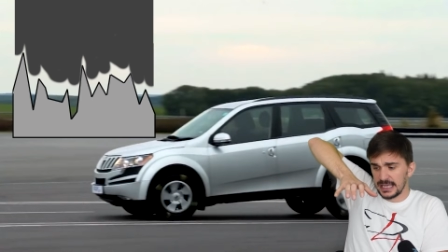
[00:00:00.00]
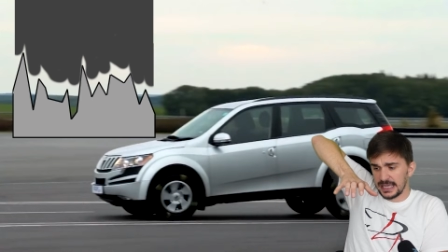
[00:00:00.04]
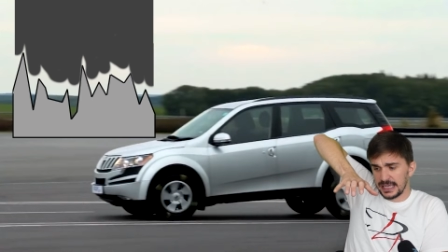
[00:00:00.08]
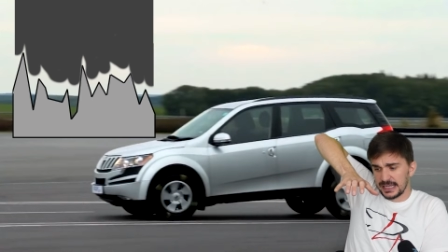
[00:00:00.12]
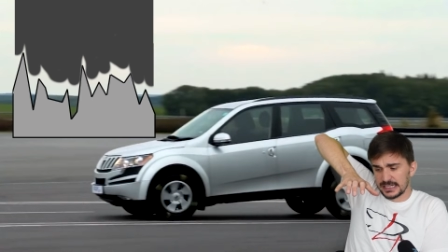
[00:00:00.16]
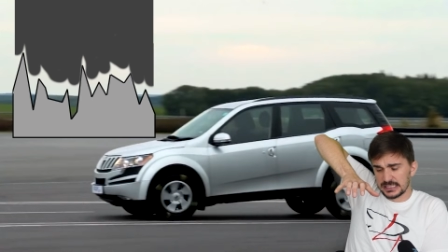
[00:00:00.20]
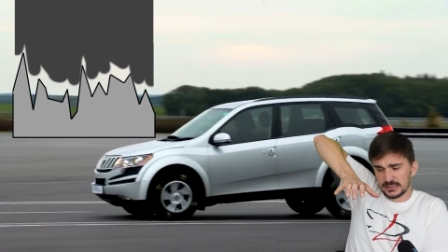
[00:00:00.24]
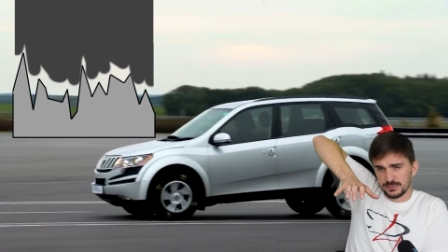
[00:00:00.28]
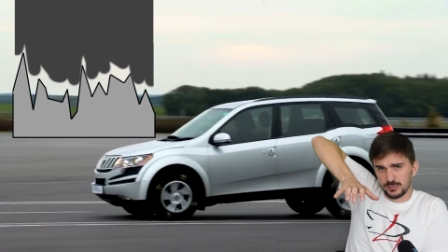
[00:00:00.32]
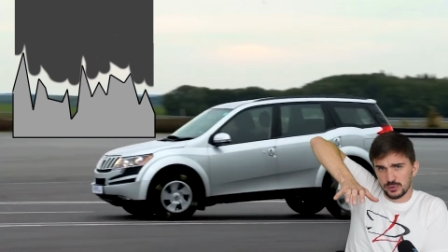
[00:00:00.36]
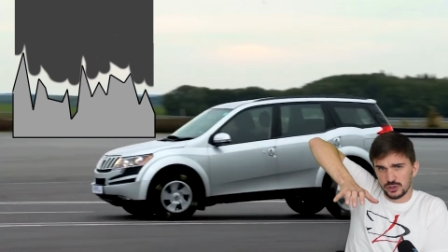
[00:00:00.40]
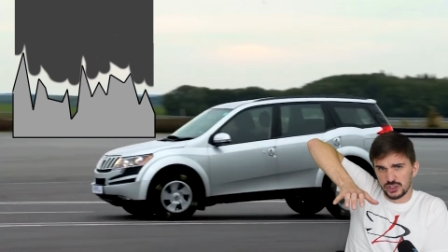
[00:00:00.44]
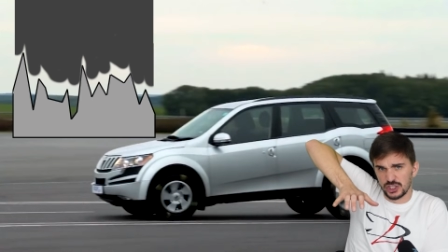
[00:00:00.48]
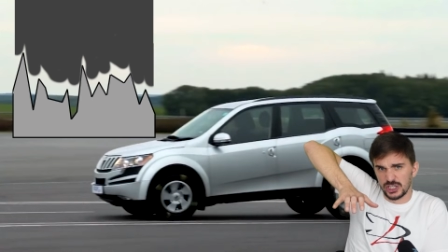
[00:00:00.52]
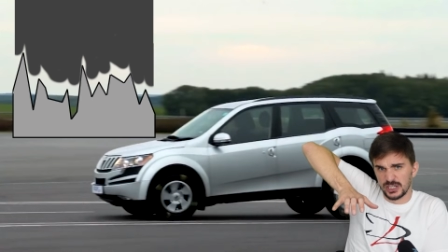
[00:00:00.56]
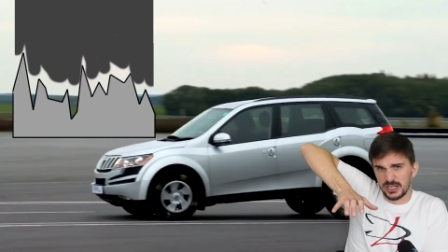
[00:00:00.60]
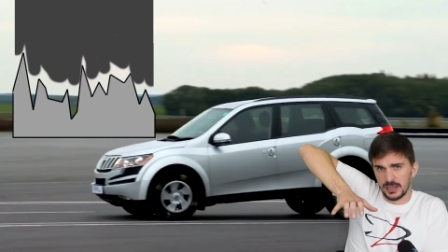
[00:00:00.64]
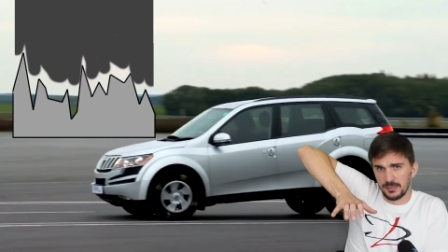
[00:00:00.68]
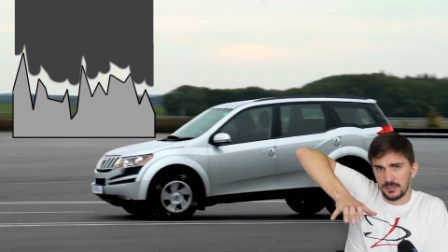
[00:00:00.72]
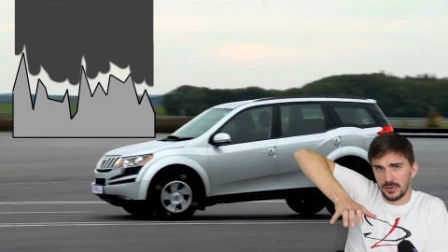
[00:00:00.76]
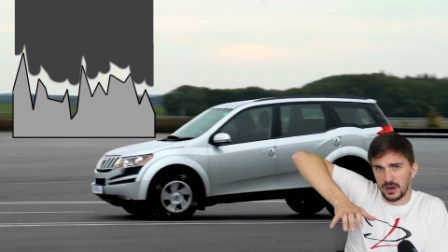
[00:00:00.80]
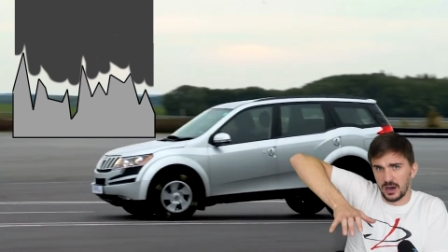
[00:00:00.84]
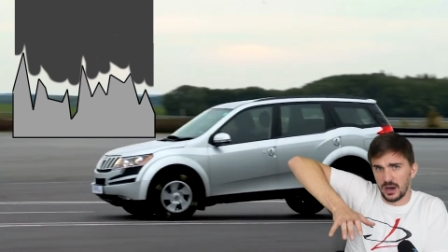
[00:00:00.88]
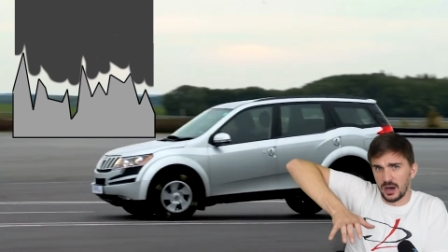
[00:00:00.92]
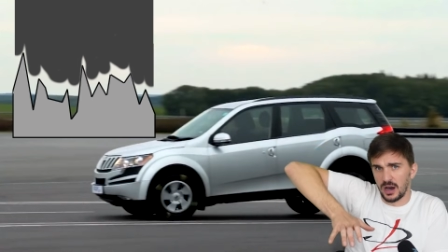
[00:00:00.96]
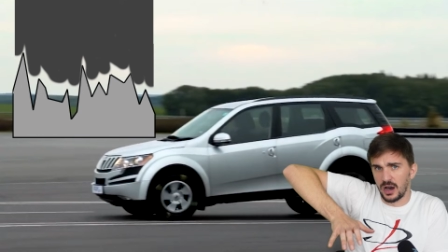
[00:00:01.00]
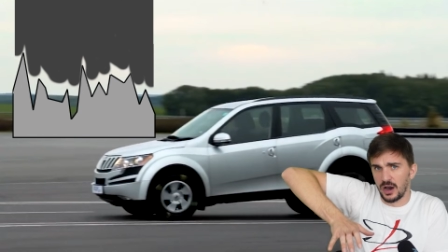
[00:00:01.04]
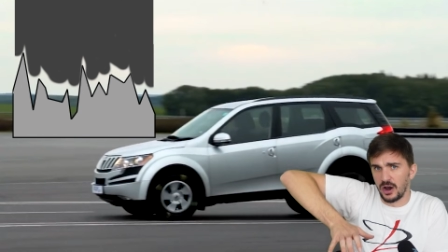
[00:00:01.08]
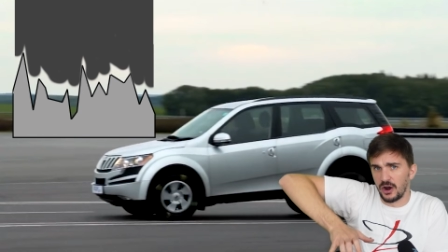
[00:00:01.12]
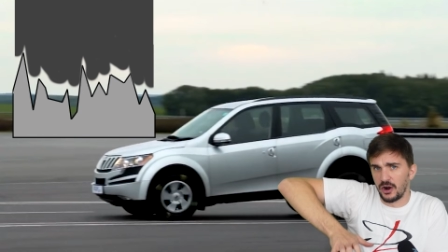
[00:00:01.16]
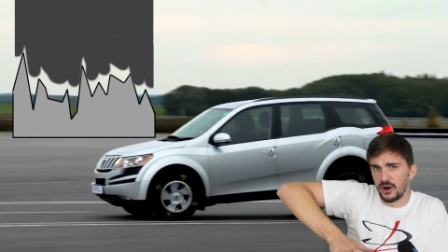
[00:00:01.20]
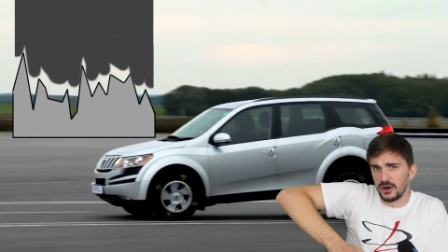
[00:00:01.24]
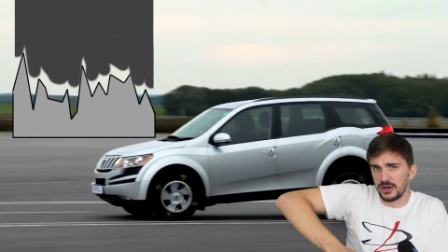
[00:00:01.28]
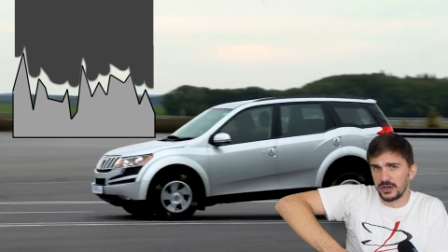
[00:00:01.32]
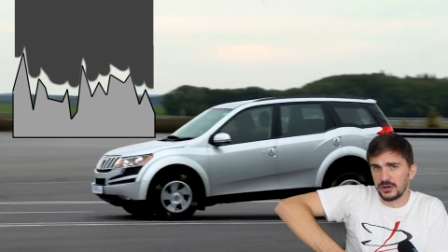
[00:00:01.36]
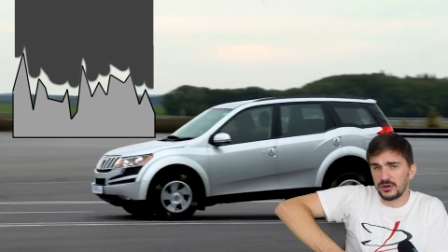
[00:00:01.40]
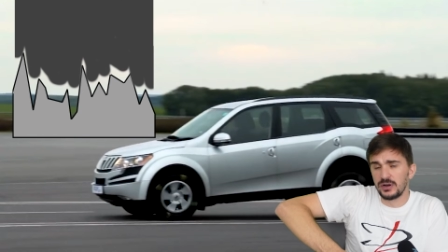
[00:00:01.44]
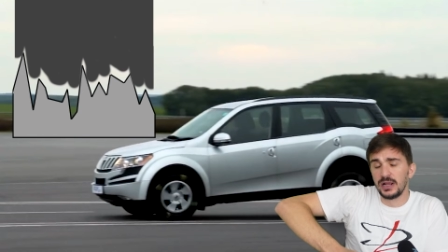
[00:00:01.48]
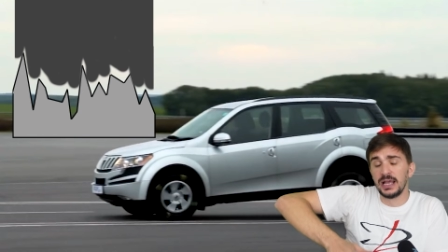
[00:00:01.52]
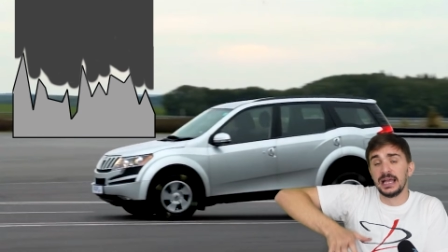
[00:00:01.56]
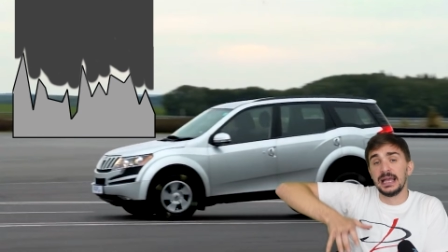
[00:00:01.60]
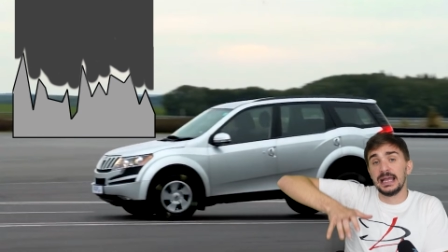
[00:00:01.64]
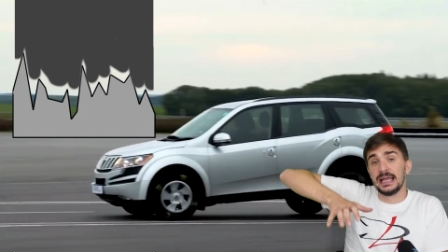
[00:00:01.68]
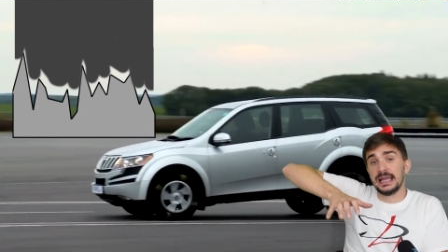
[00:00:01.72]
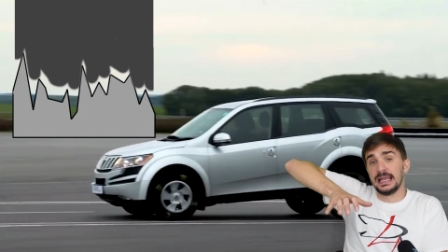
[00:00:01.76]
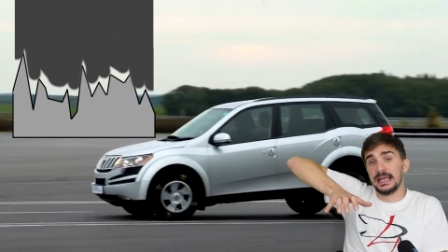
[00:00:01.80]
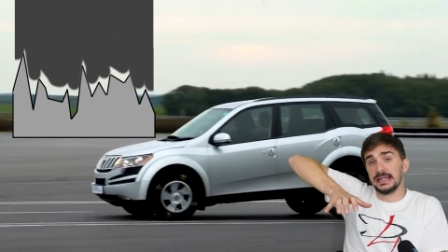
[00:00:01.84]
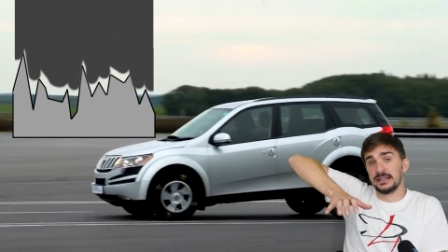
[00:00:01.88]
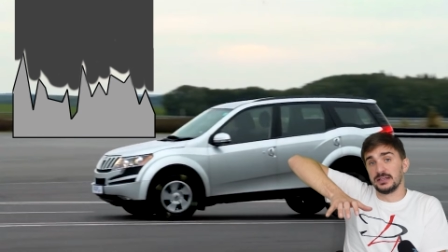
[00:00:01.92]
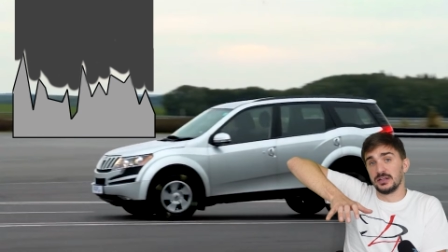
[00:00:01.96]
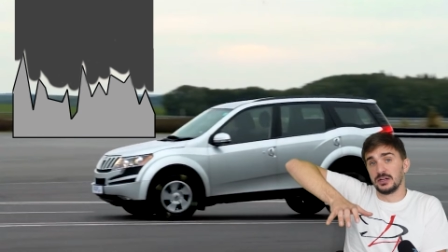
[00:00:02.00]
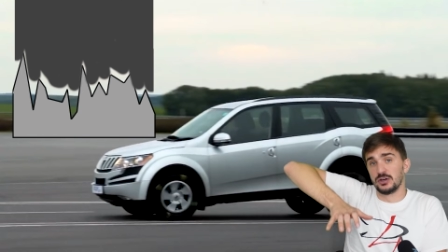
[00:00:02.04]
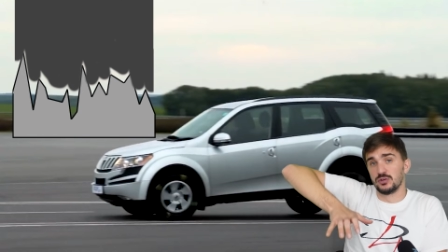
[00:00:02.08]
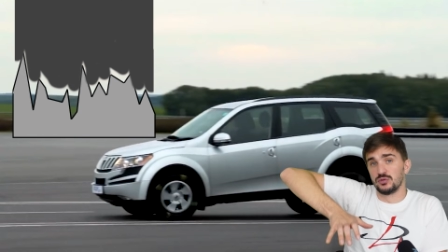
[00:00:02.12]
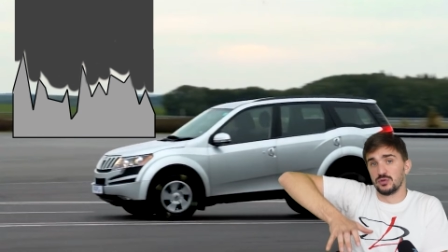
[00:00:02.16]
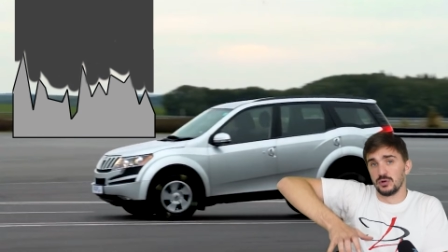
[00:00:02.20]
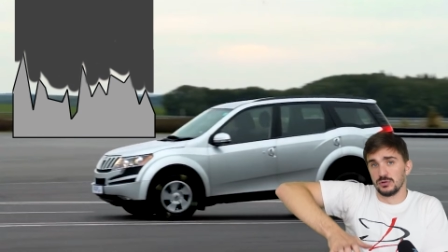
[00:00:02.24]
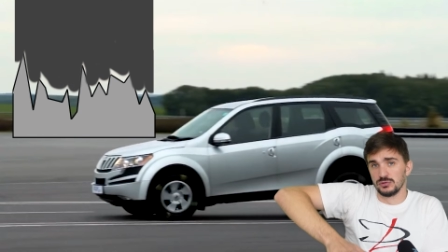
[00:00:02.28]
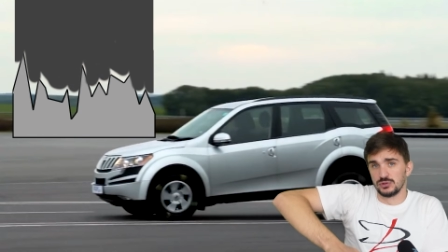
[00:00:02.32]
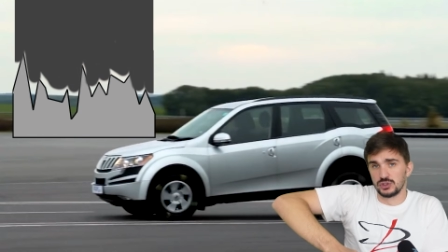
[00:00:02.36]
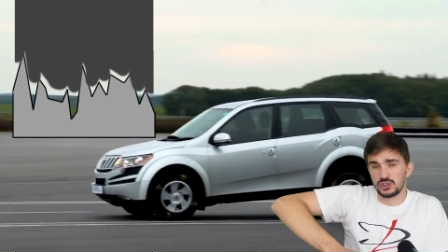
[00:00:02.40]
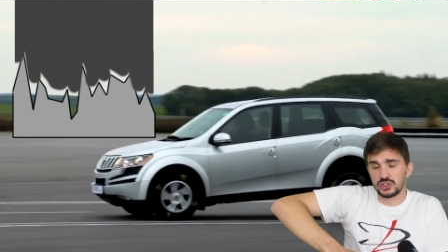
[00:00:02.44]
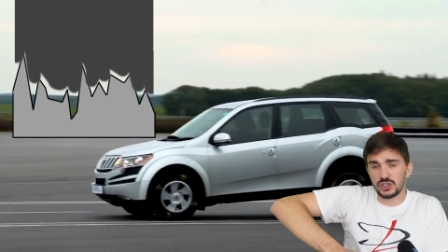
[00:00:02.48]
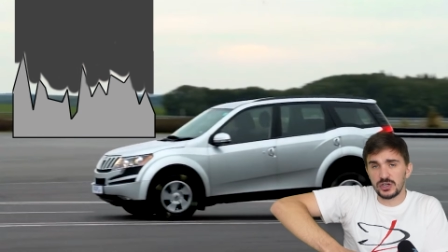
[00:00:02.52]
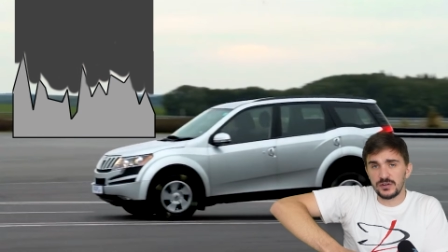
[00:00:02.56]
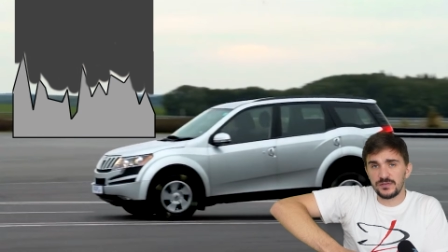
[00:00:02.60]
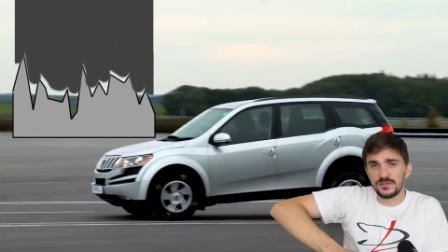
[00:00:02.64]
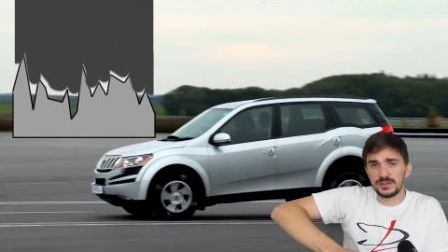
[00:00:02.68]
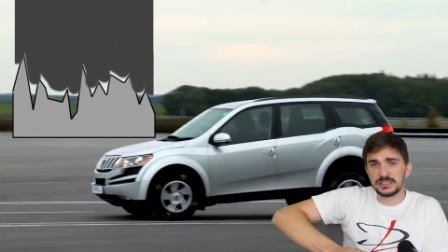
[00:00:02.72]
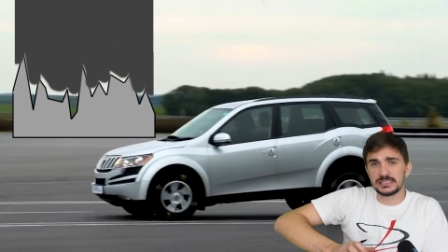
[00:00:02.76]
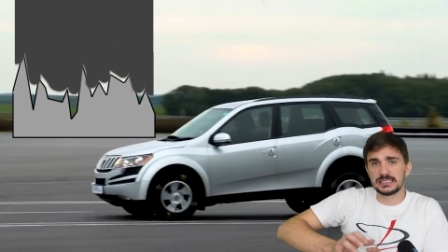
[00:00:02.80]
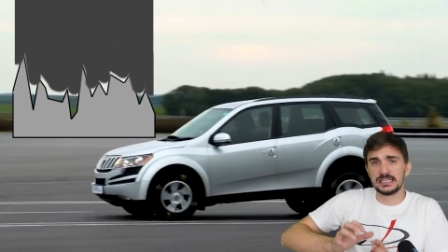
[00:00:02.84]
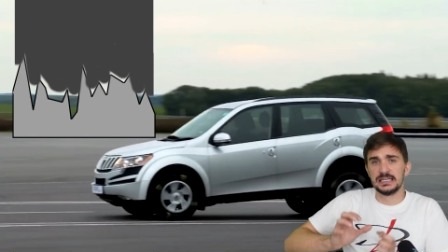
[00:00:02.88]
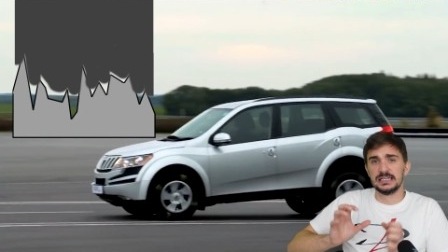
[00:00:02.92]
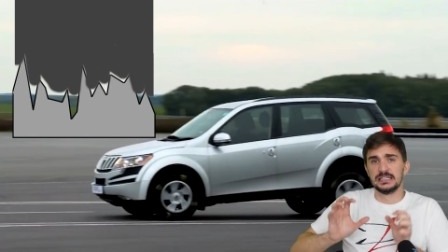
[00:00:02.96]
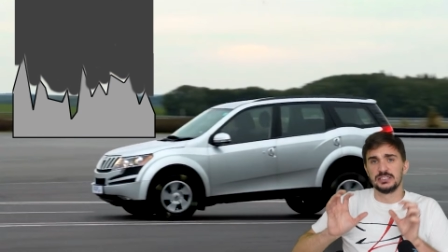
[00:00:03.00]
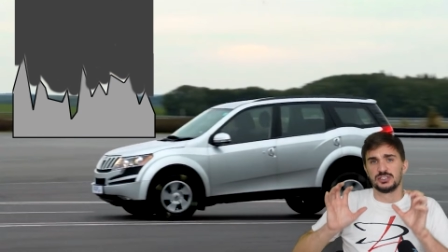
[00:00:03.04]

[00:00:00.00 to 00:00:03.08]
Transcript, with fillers: It is pushing them harder into the road surface,